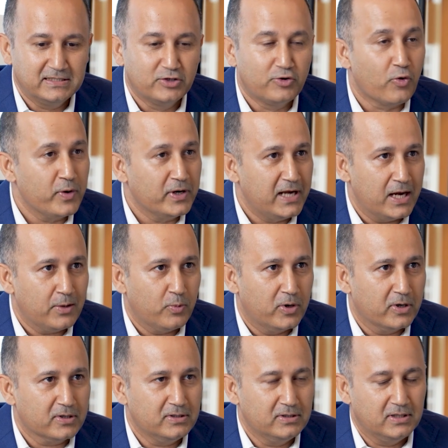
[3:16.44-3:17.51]
a growing
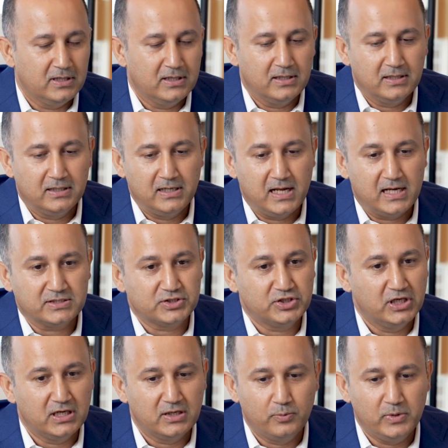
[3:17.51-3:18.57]
network. Last year,